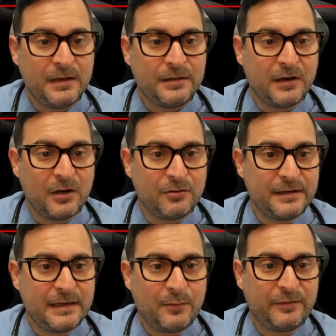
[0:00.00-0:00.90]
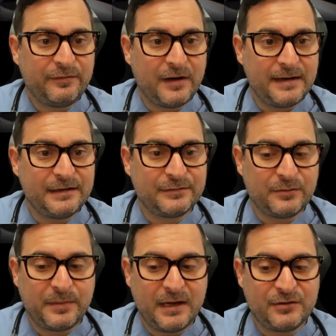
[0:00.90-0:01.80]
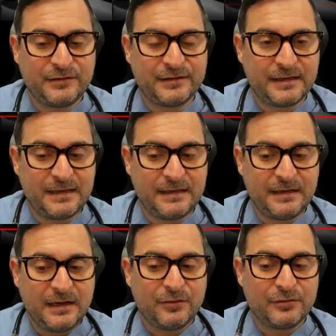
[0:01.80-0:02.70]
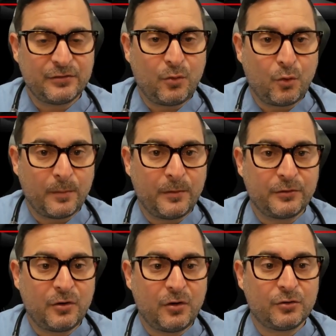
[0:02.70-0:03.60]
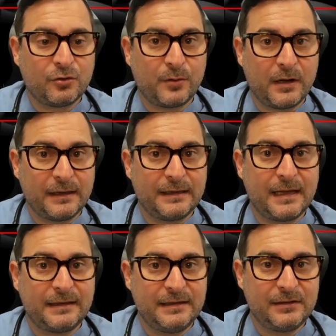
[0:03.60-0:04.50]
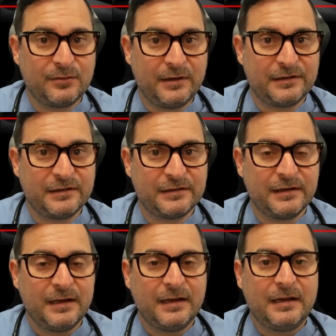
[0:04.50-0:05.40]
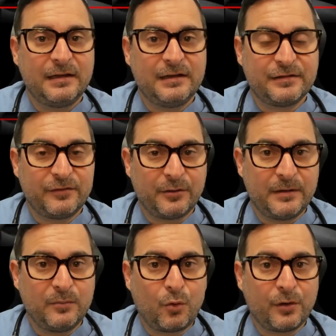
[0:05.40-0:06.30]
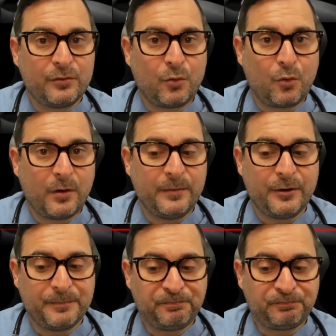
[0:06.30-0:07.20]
The other thing that we find is when patients eat, there's a hormone called ghrelin that decreases. It's a very important hormone